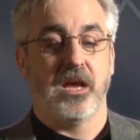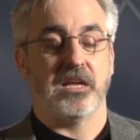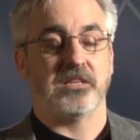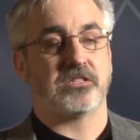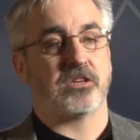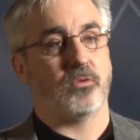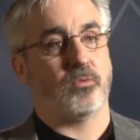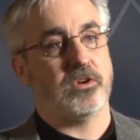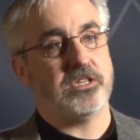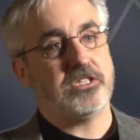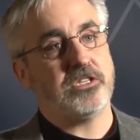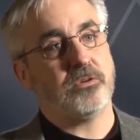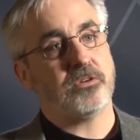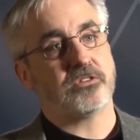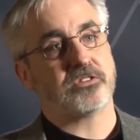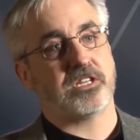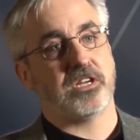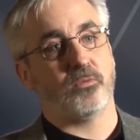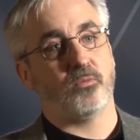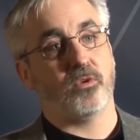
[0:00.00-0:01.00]
And so once you
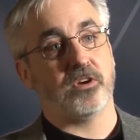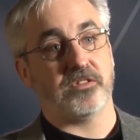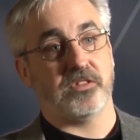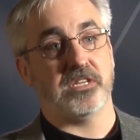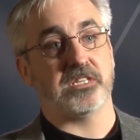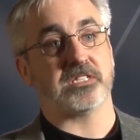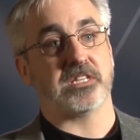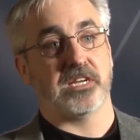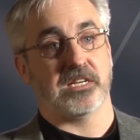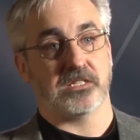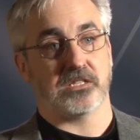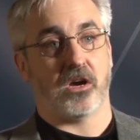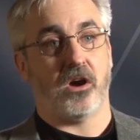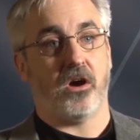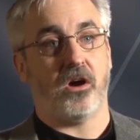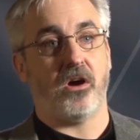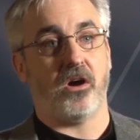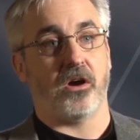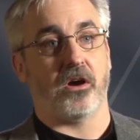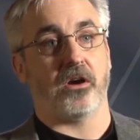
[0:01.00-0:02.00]
understand what these things
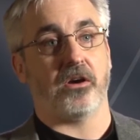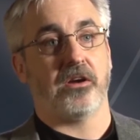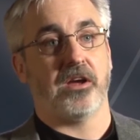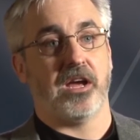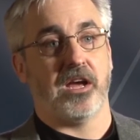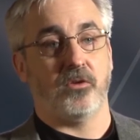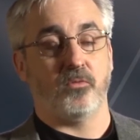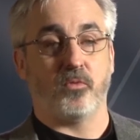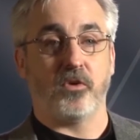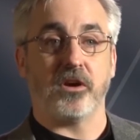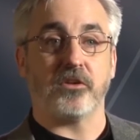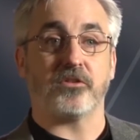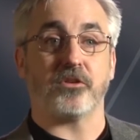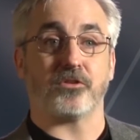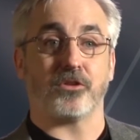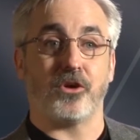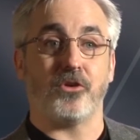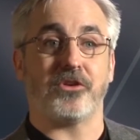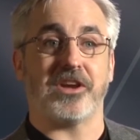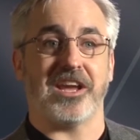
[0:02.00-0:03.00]
are and where
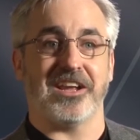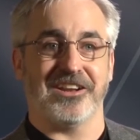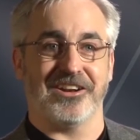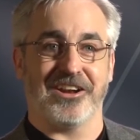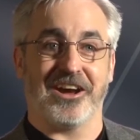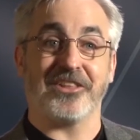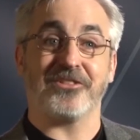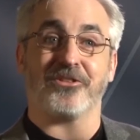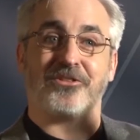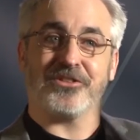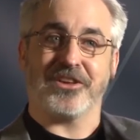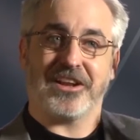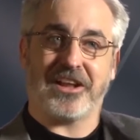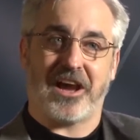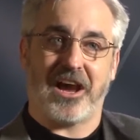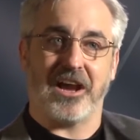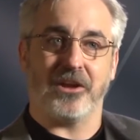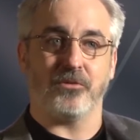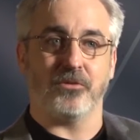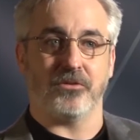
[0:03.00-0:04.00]
they're located, either on that
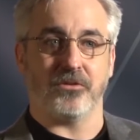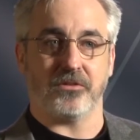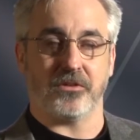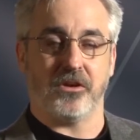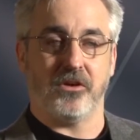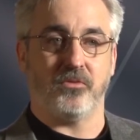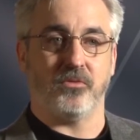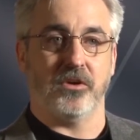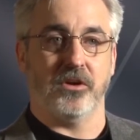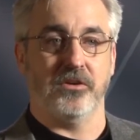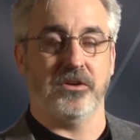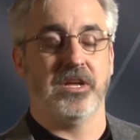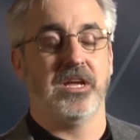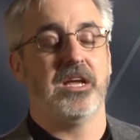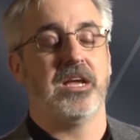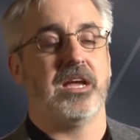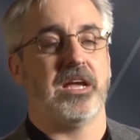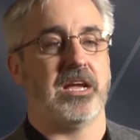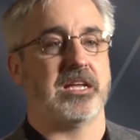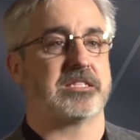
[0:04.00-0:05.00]
high road or low road,
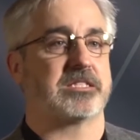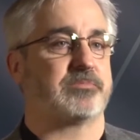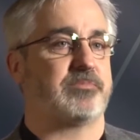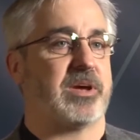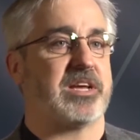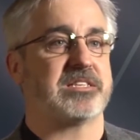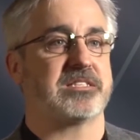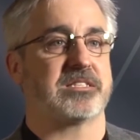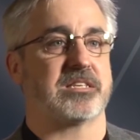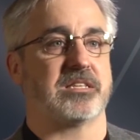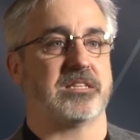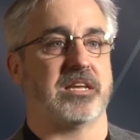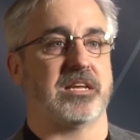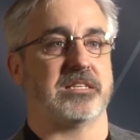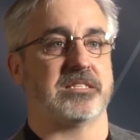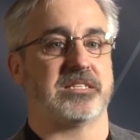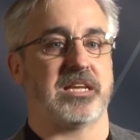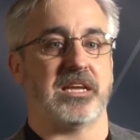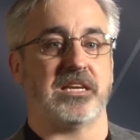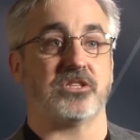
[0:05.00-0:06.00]
it's best to
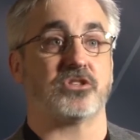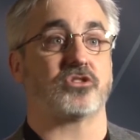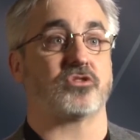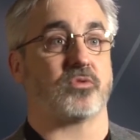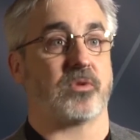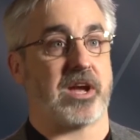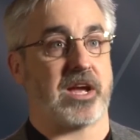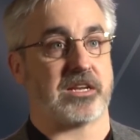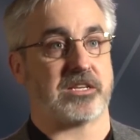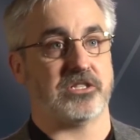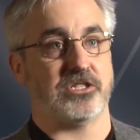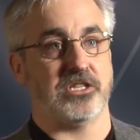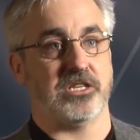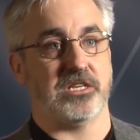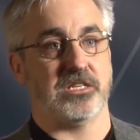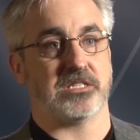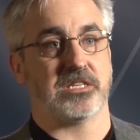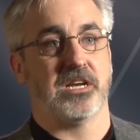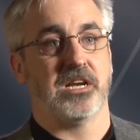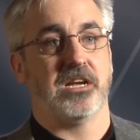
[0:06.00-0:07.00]
then take
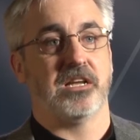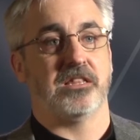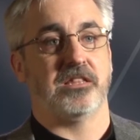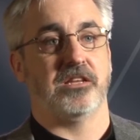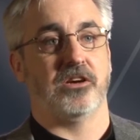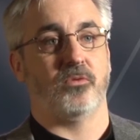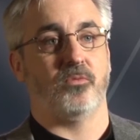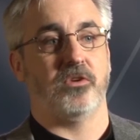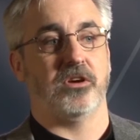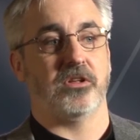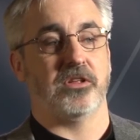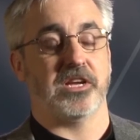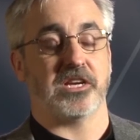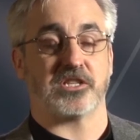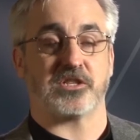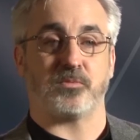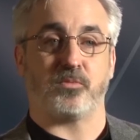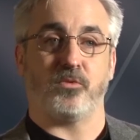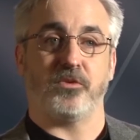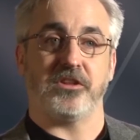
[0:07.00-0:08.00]
strategies that will
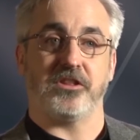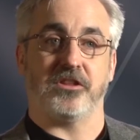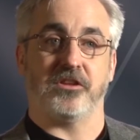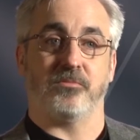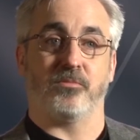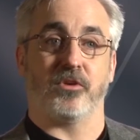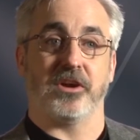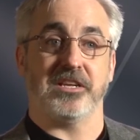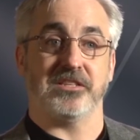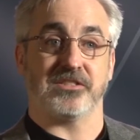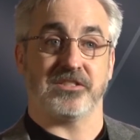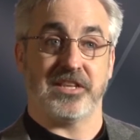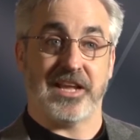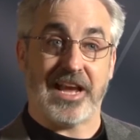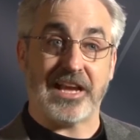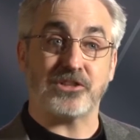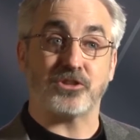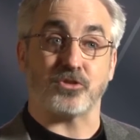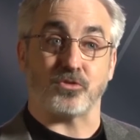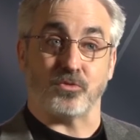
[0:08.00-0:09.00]
exploit the brain's
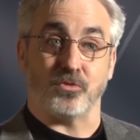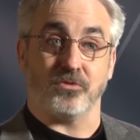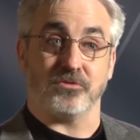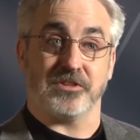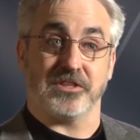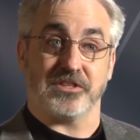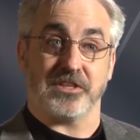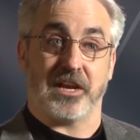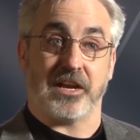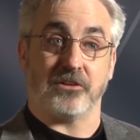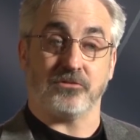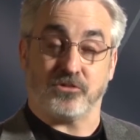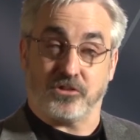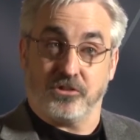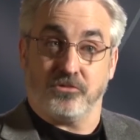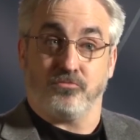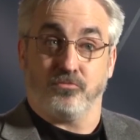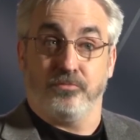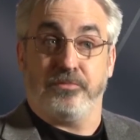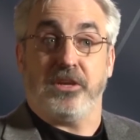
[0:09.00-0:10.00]
natural desire
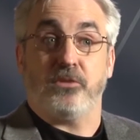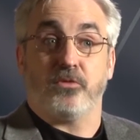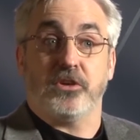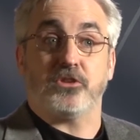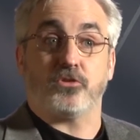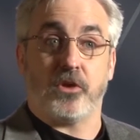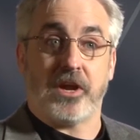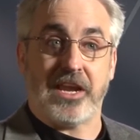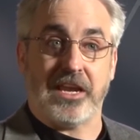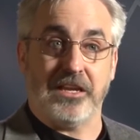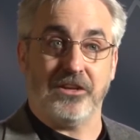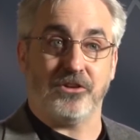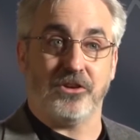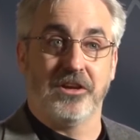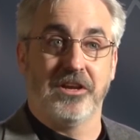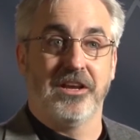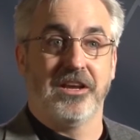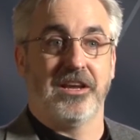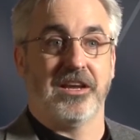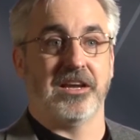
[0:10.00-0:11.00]
to be retrained
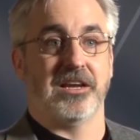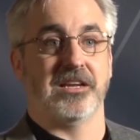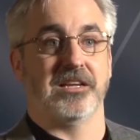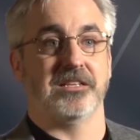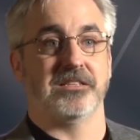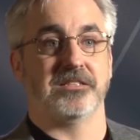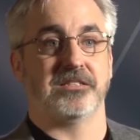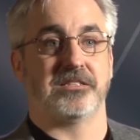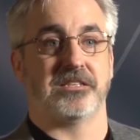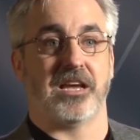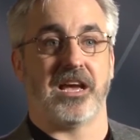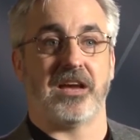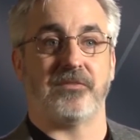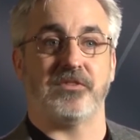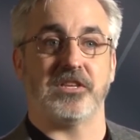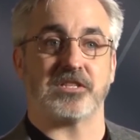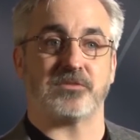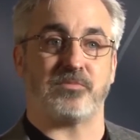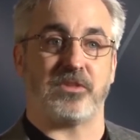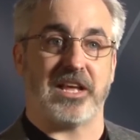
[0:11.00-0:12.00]
and to
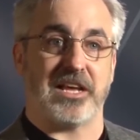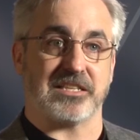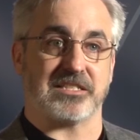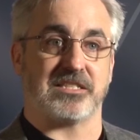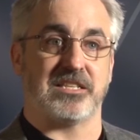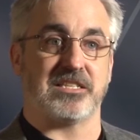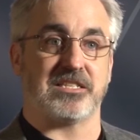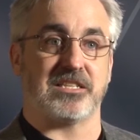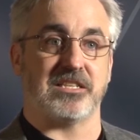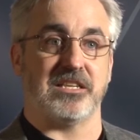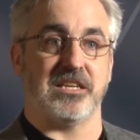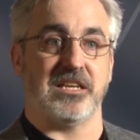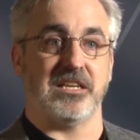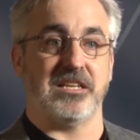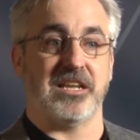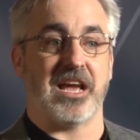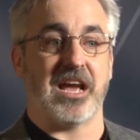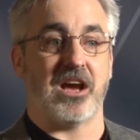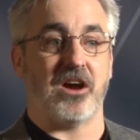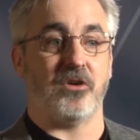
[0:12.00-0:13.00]
have this plasticity
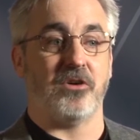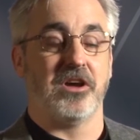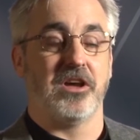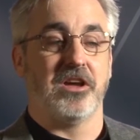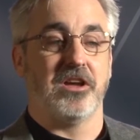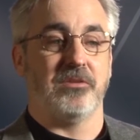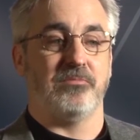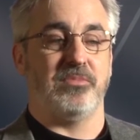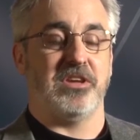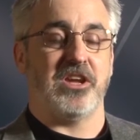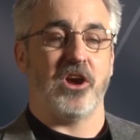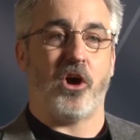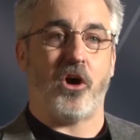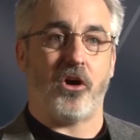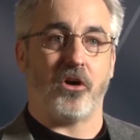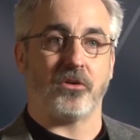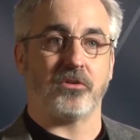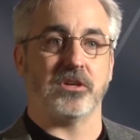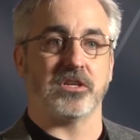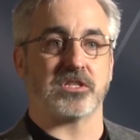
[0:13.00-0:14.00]
now be
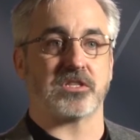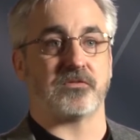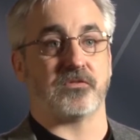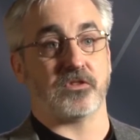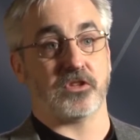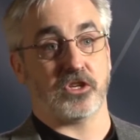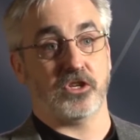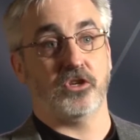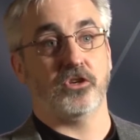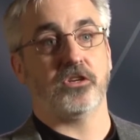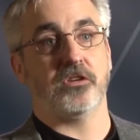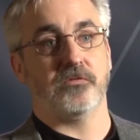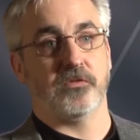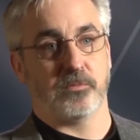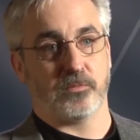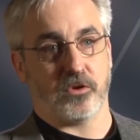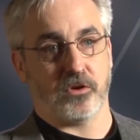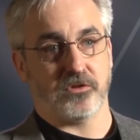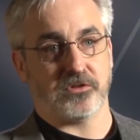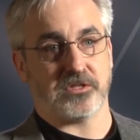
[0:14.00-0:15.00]
harnessed for the good of
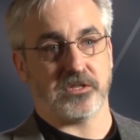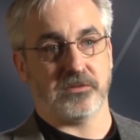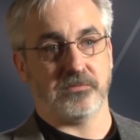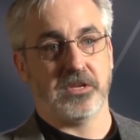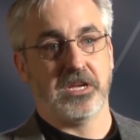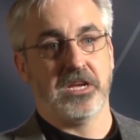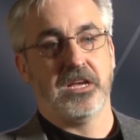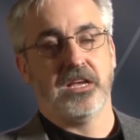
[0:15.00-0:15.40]
the person.